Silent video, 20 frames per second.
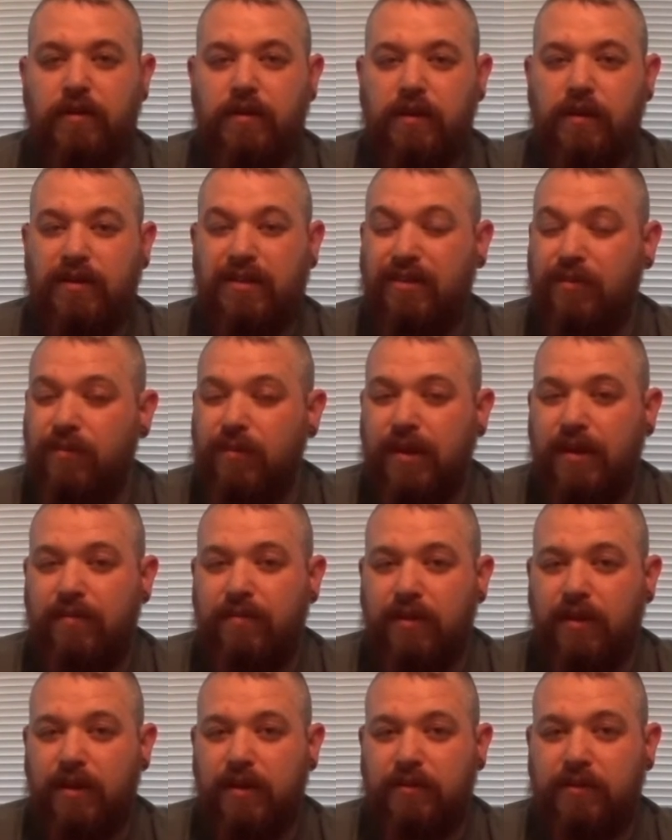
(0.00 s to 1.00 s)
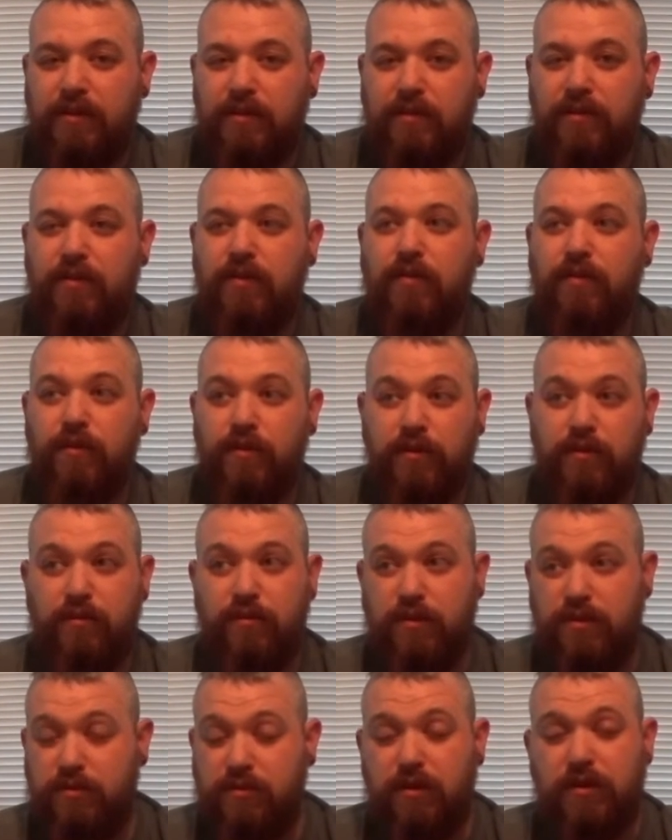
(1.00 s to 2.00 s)
you don't have a lot to do, or you're
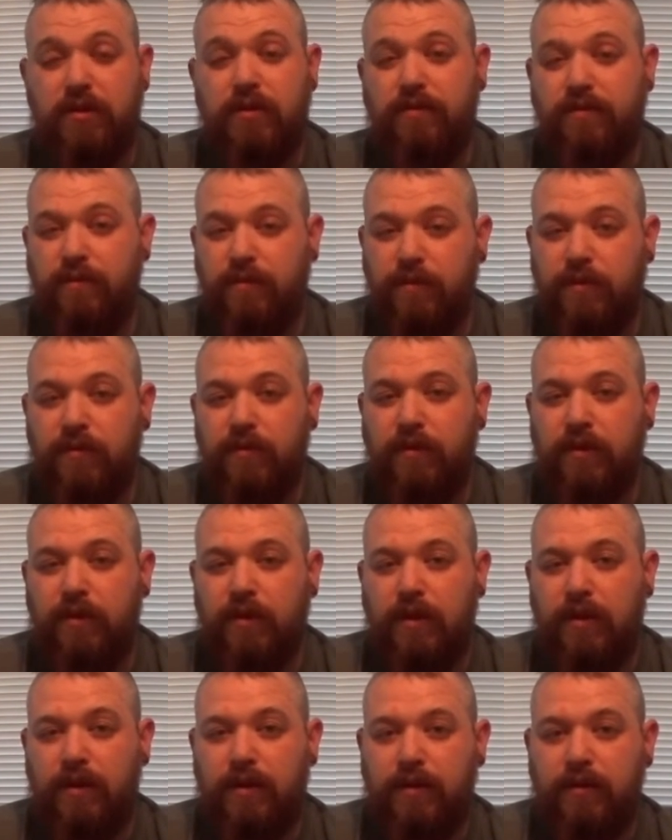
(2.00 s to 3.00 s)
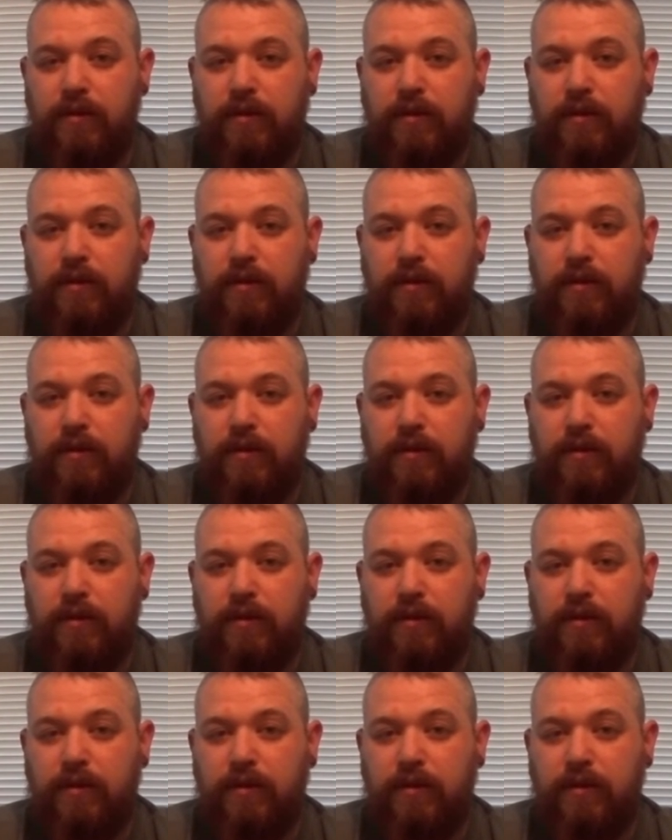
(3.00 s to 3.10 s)
restricted from doing a lot,